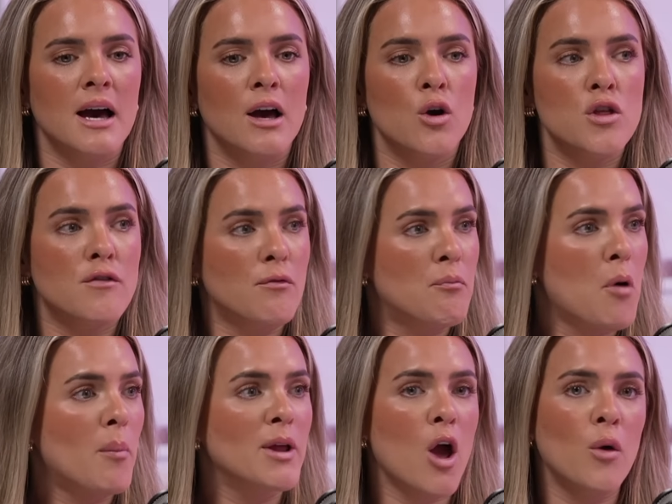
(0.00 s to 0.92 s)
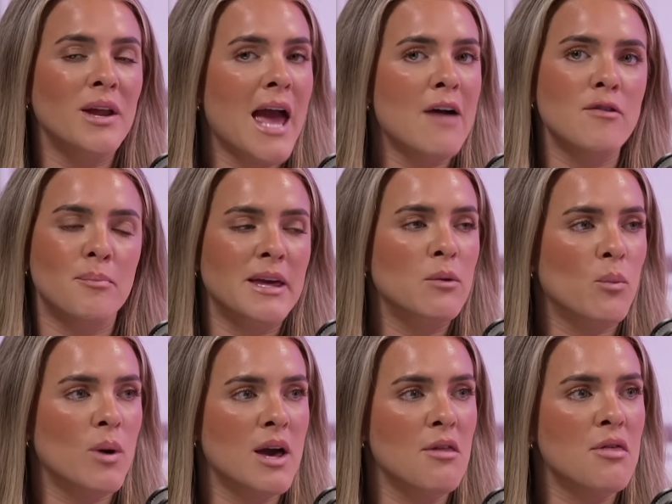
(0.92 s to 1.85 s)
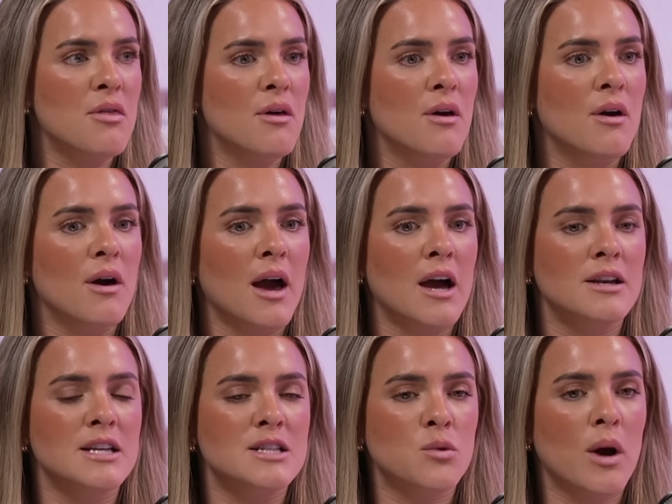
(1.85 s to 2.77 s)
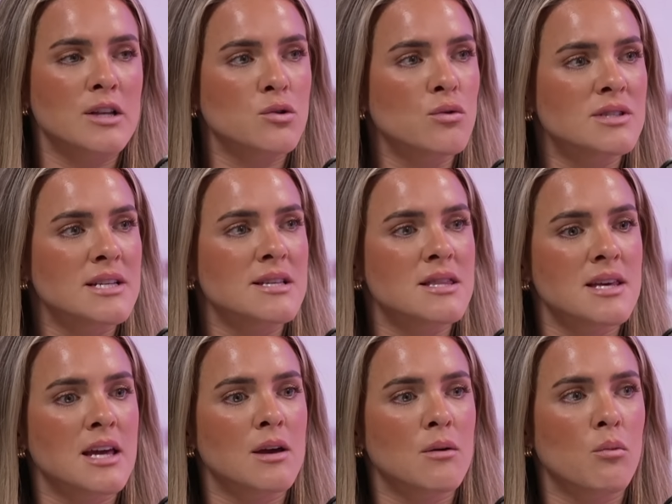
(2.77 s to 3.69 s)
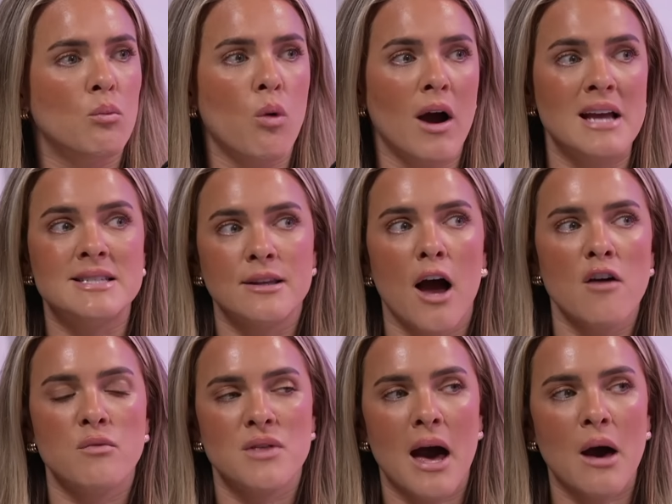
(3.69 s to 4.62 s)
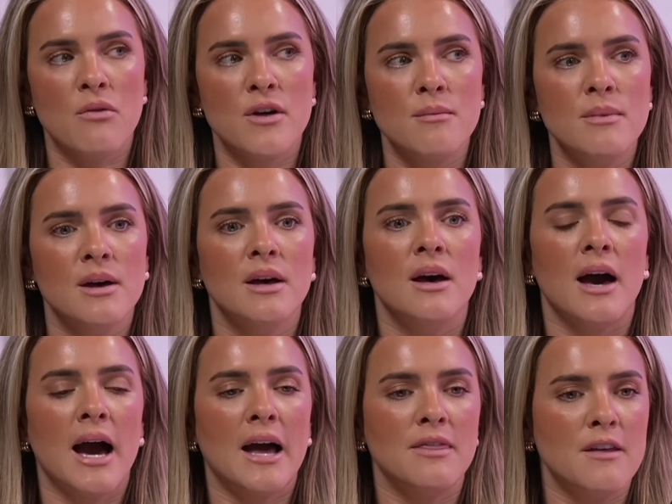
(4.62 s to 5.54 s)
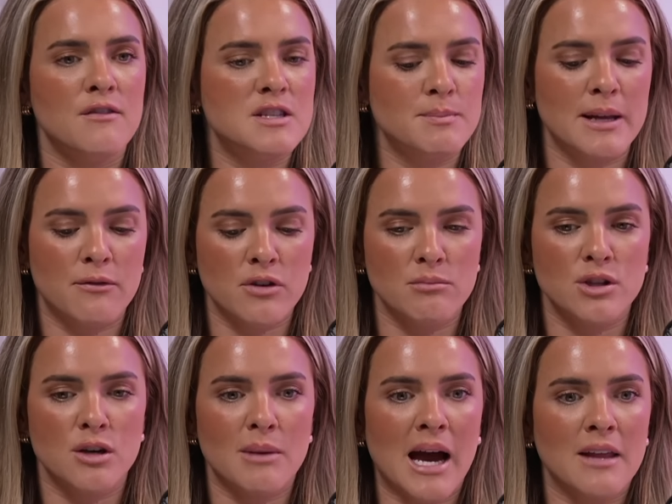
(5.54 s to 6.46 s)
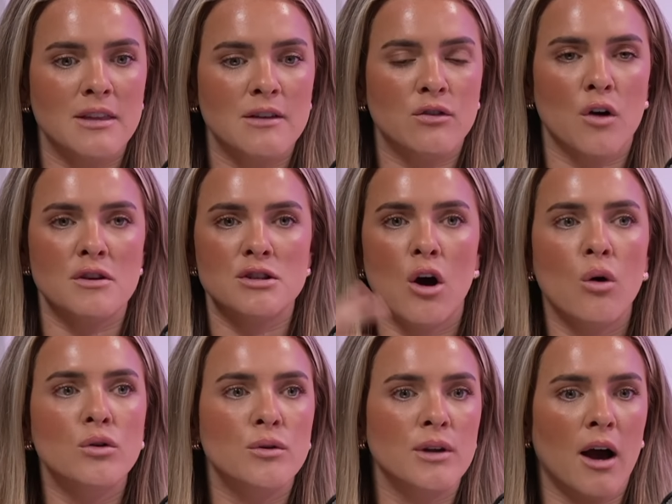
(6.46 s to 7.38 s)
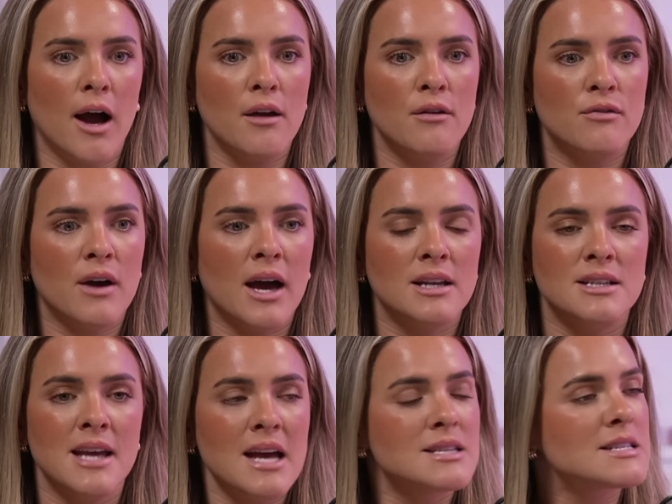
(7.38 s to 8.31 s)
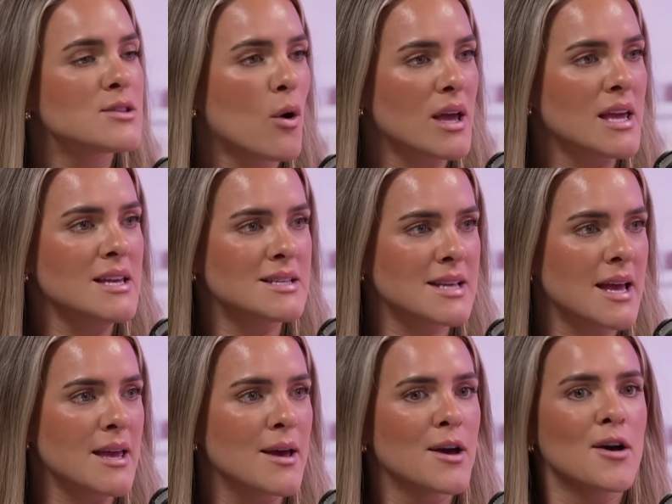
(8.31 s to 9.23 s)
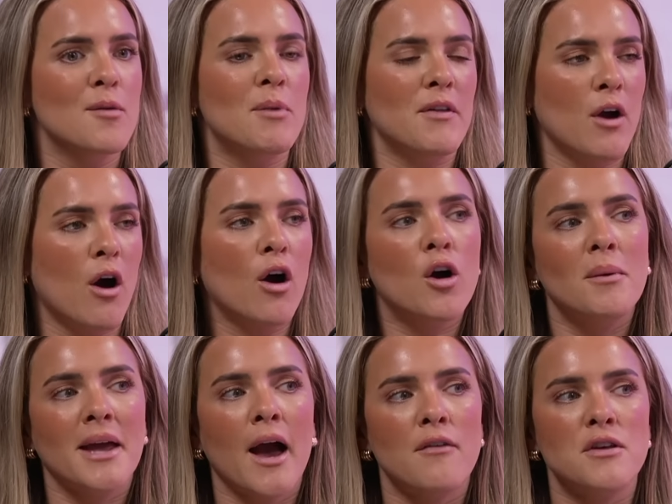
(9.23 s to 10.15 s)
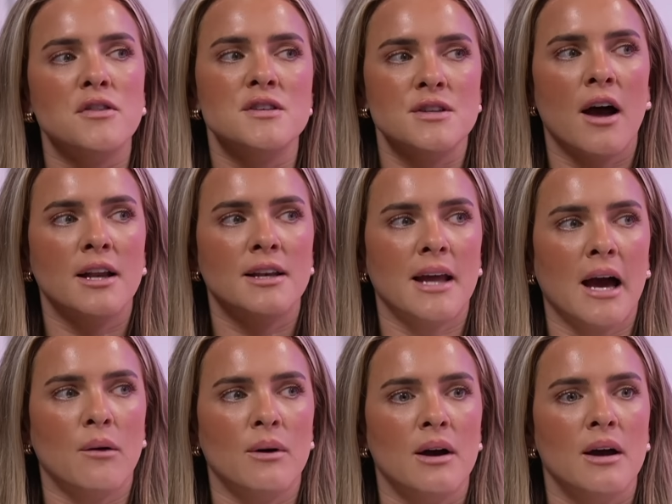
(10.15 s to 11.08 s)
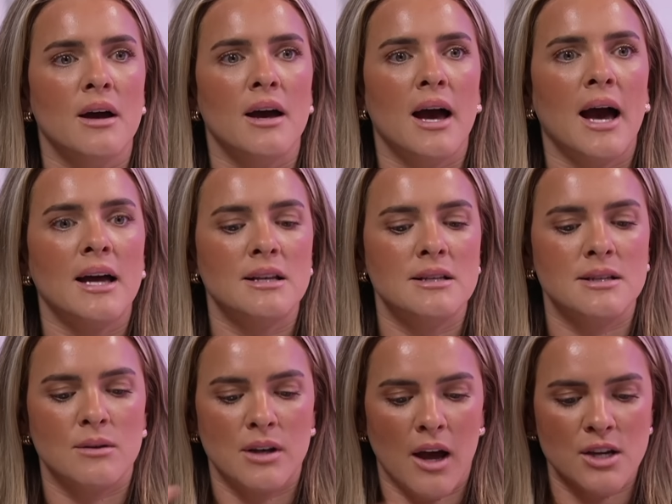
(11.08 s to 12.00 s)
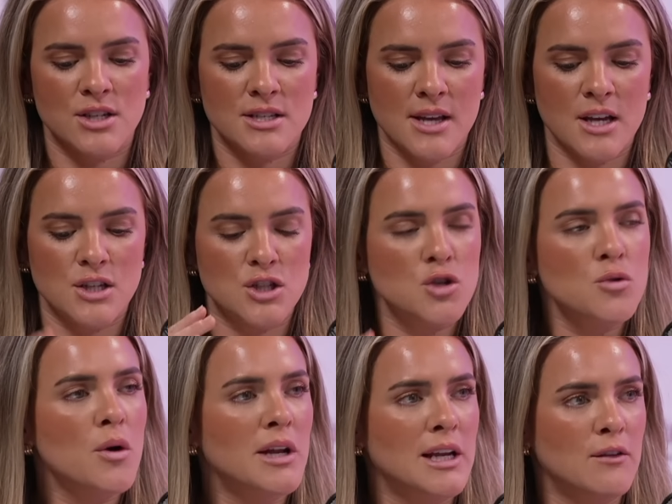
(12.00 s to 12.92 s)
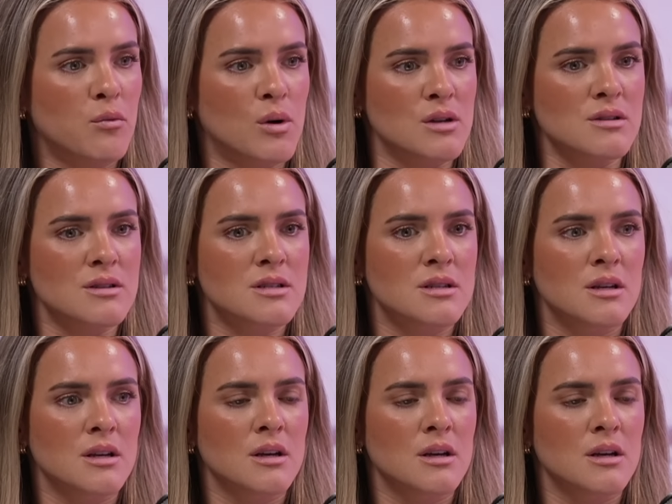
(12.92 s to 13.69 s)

who they've probably only ever been with and it's quite daunting to think what is life without them yeah and they've split from them and they've got this whole new life and yes it's not easy but they are coming out of the other side now mm-hmm. and like she says you do only live once